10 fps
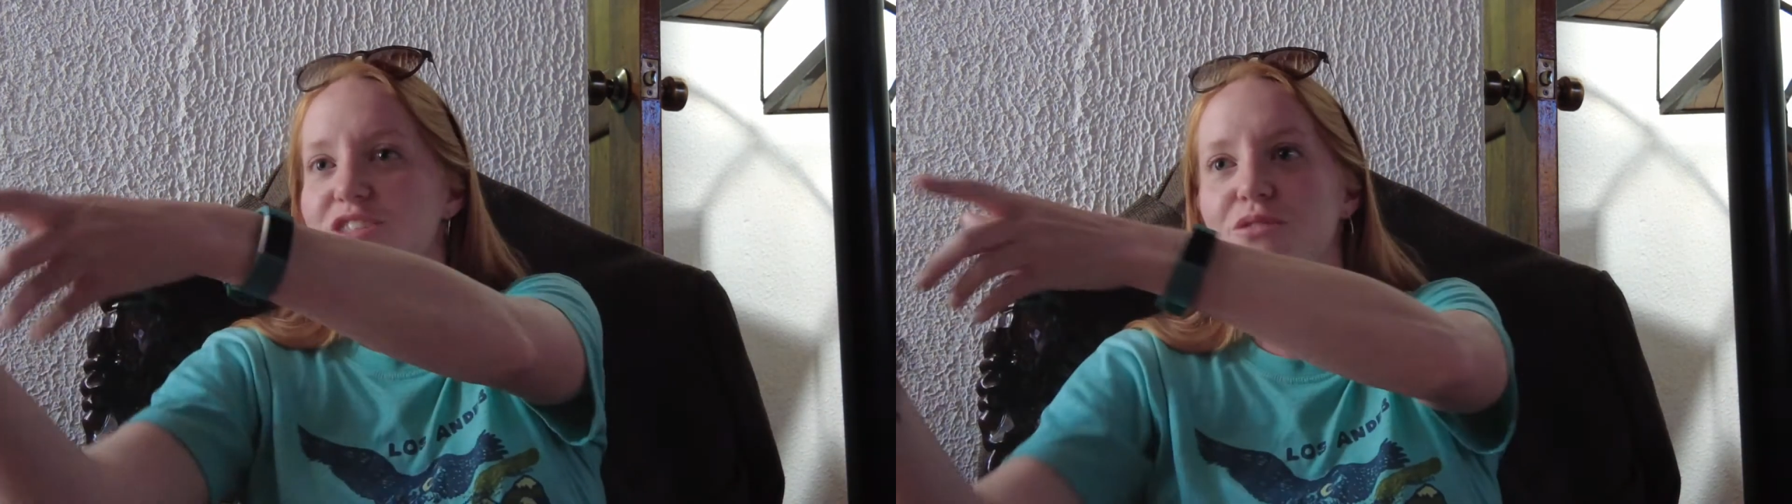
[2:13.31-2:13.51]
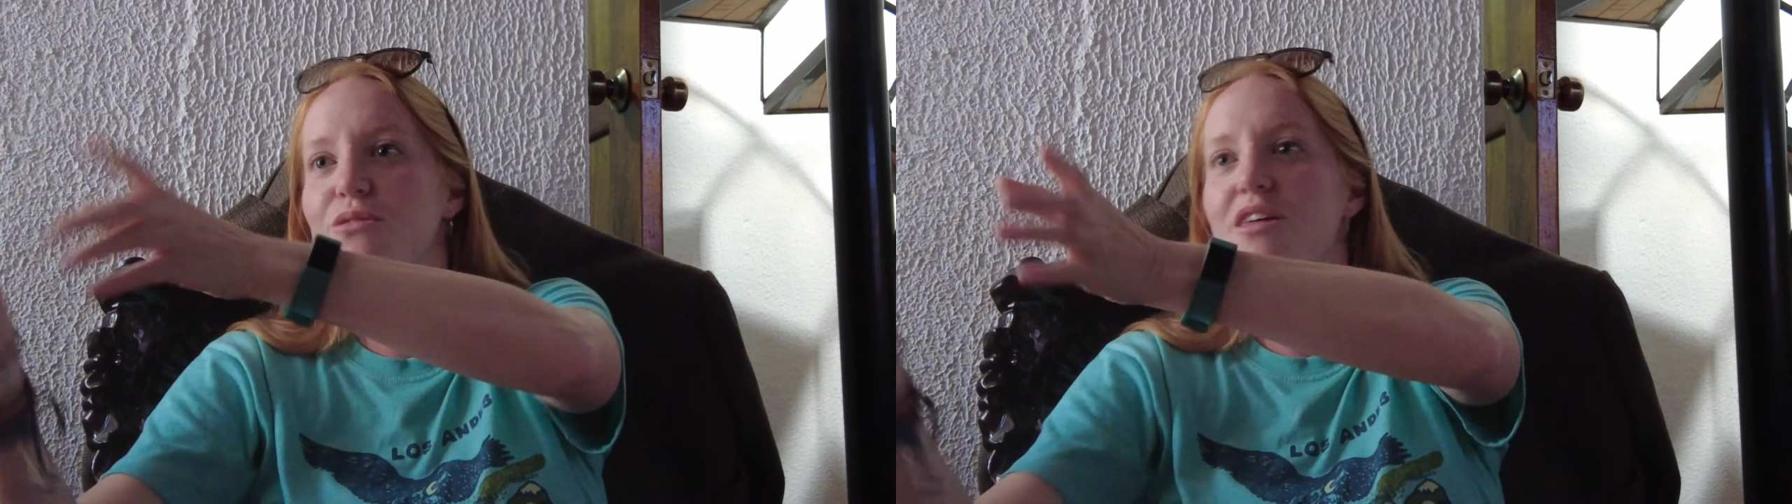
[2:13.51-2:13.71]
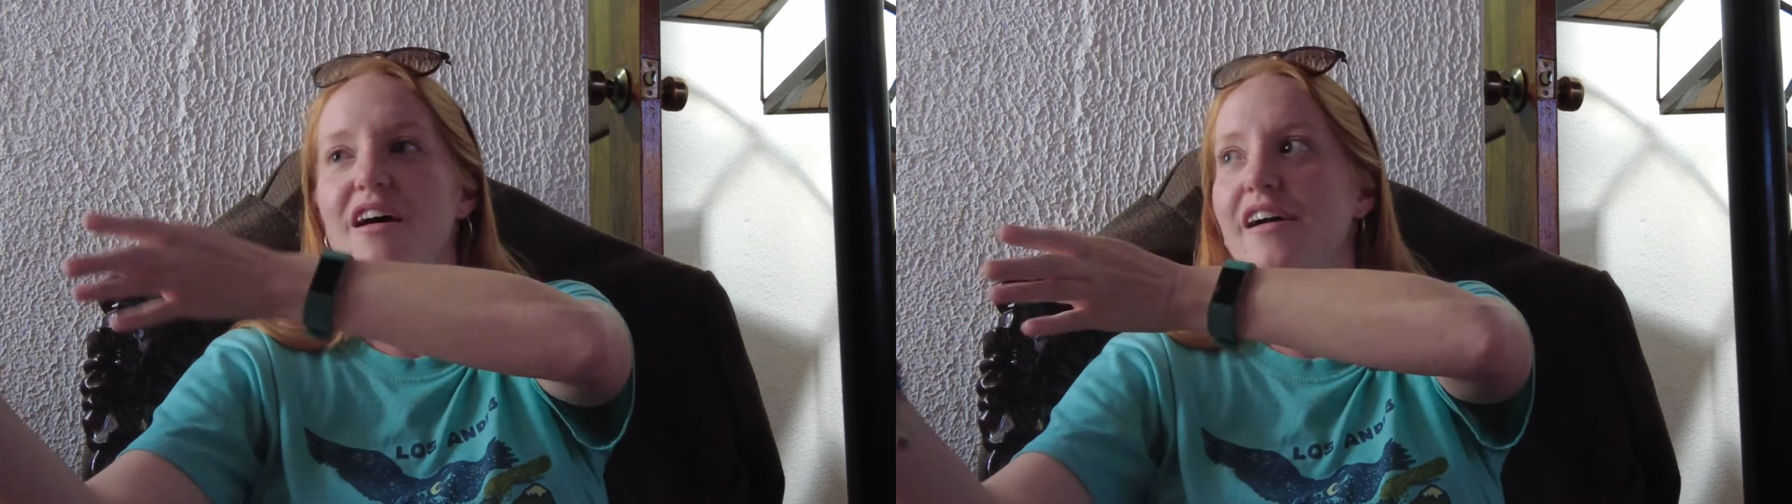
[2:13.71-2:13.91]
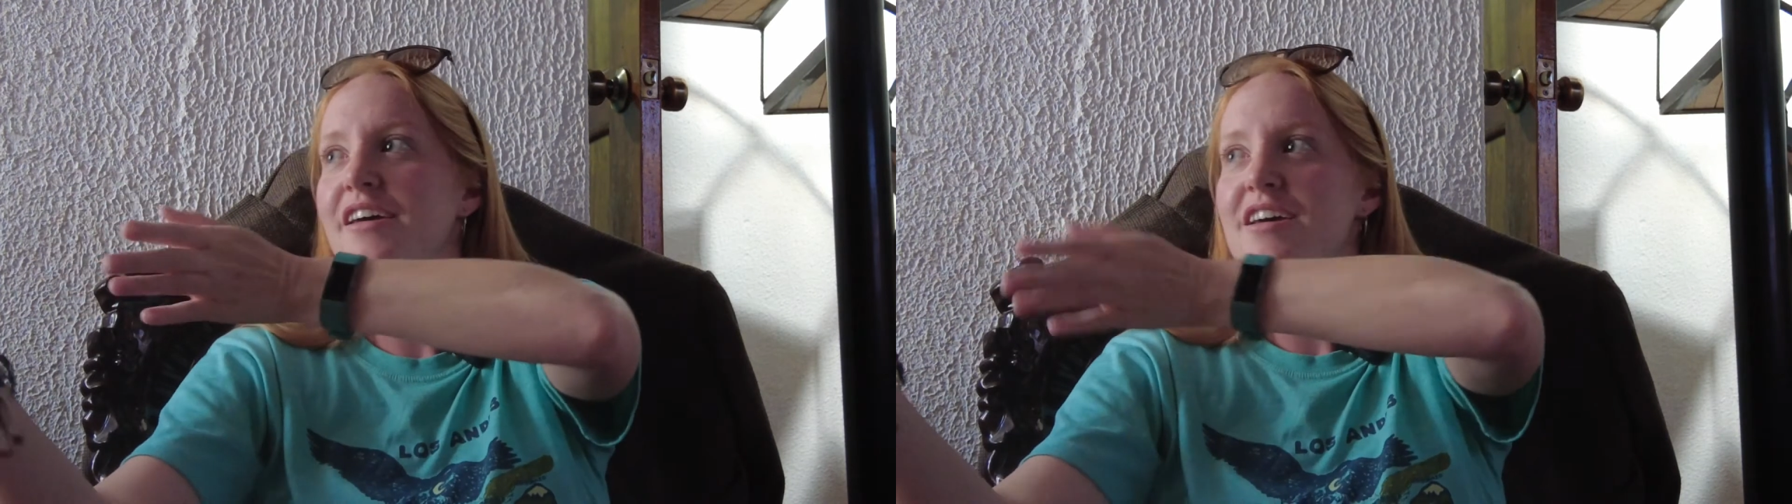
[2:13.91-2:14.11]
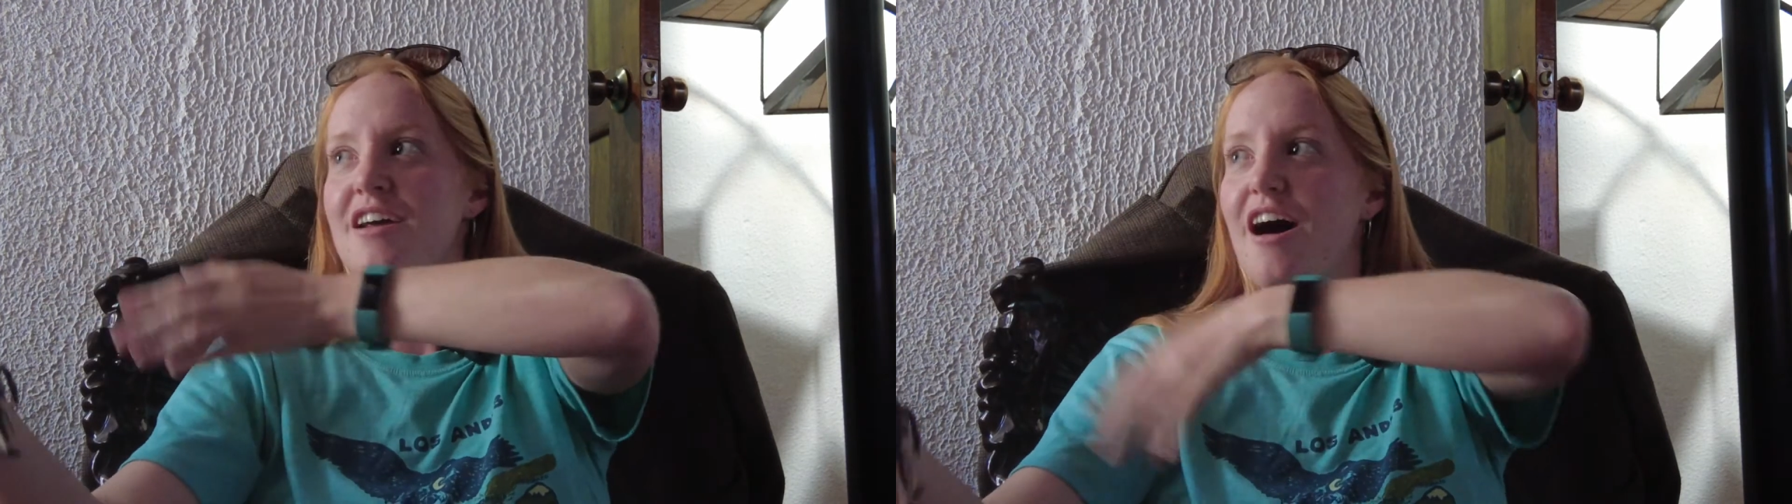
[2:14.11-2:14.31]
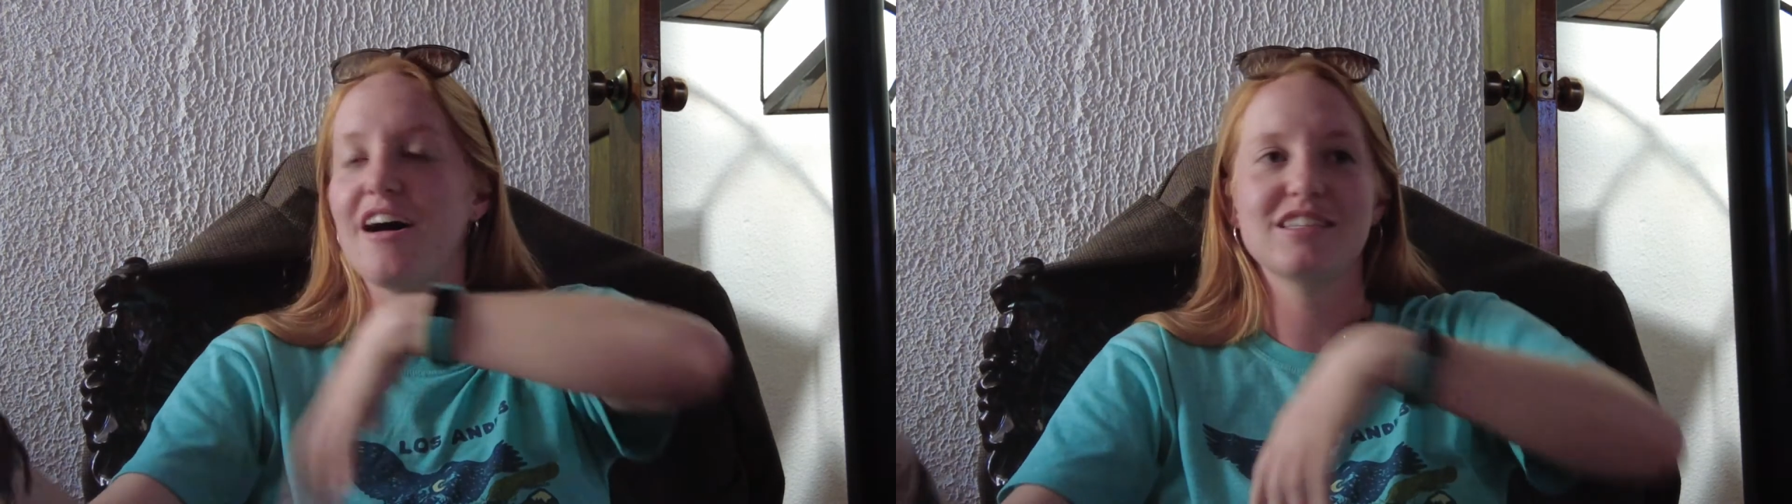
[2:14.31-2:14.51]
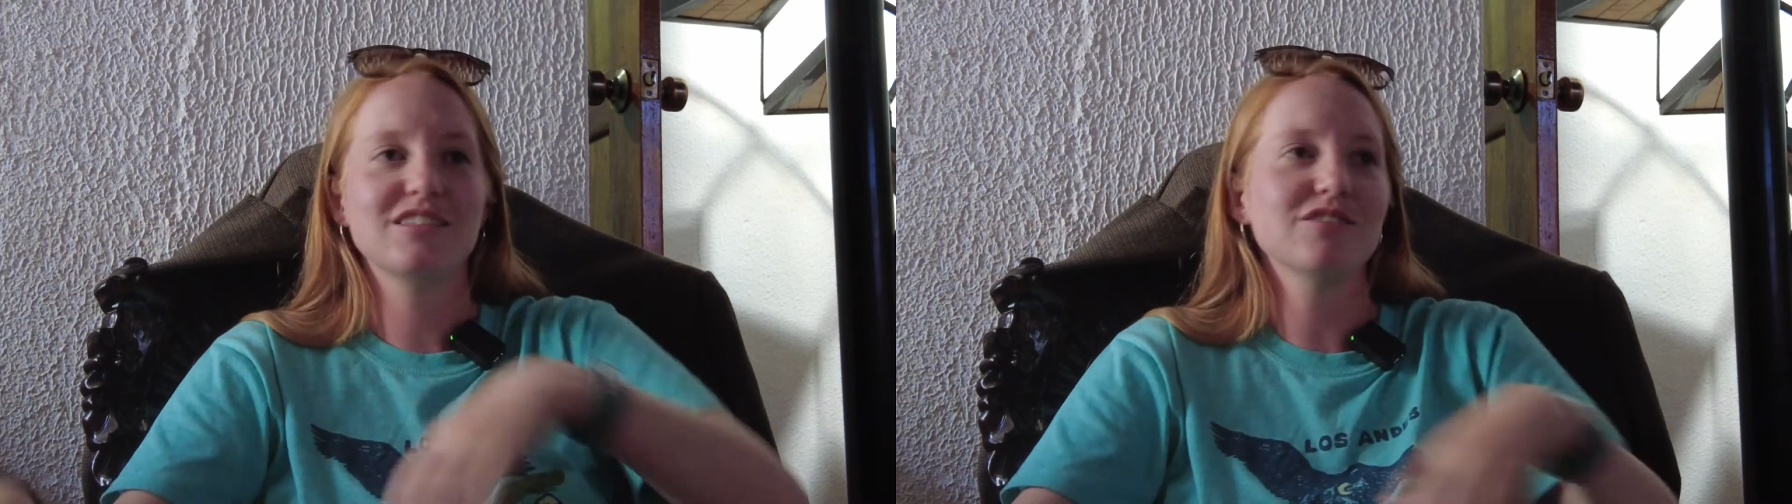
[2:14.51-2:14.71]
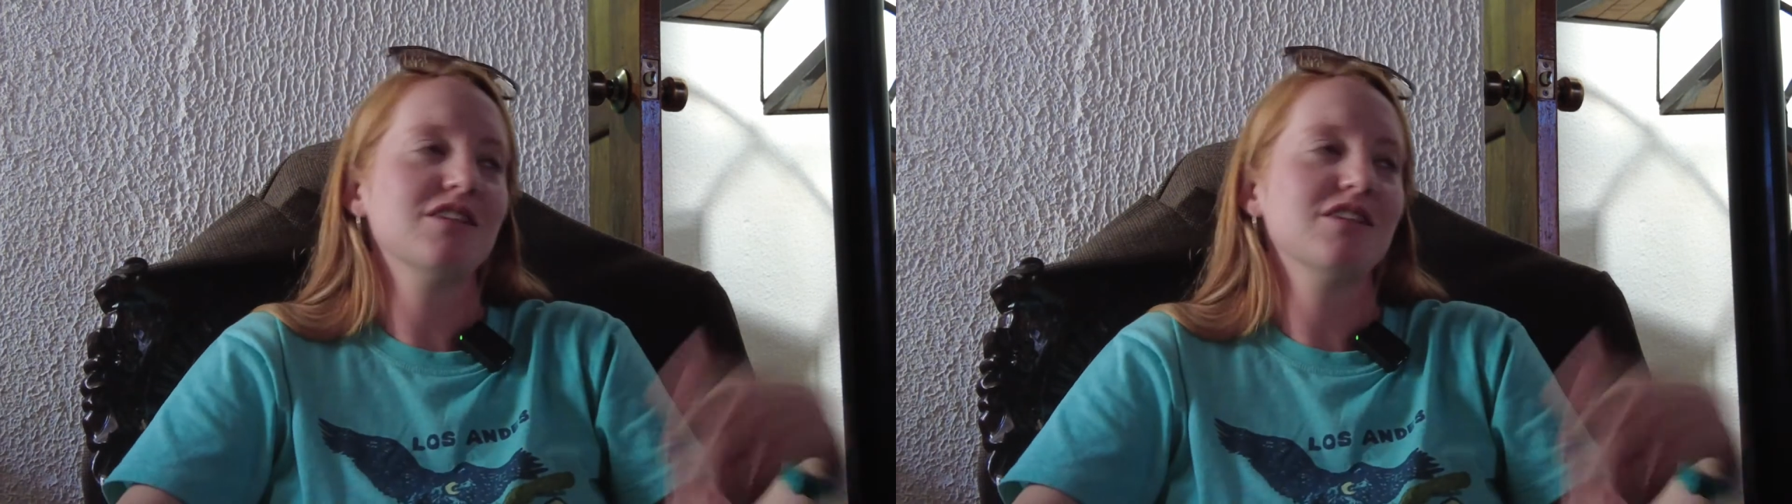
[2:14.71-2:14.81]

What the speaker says: to the hostel.